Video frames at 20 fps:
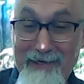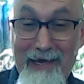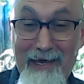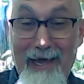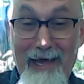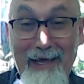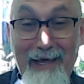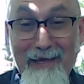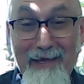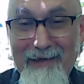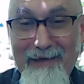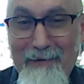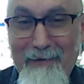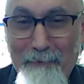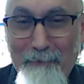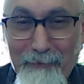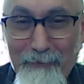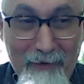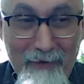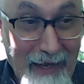
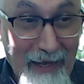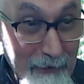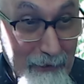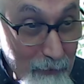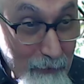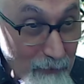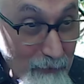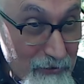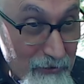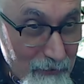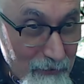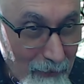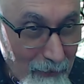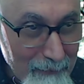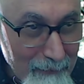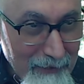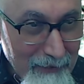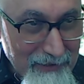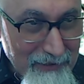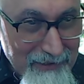I grow
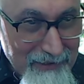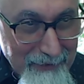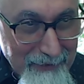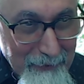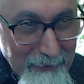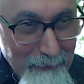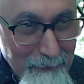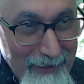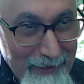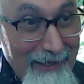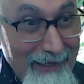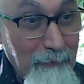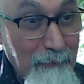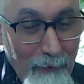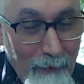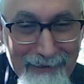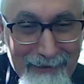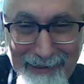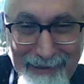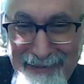strawberries here. We had
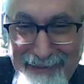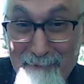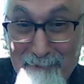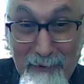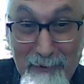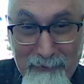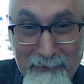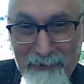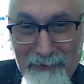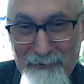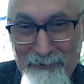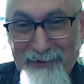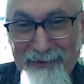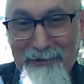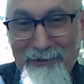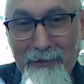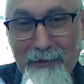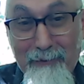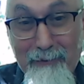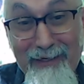one that came up, it was
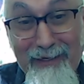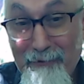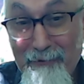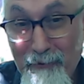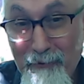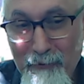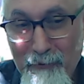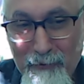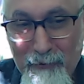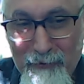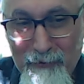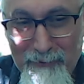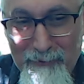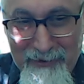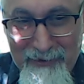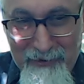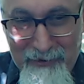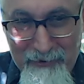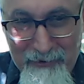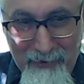really good, but I don't grow too
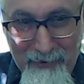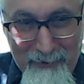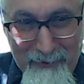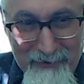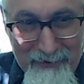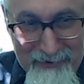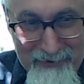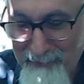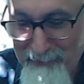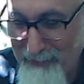many strawberries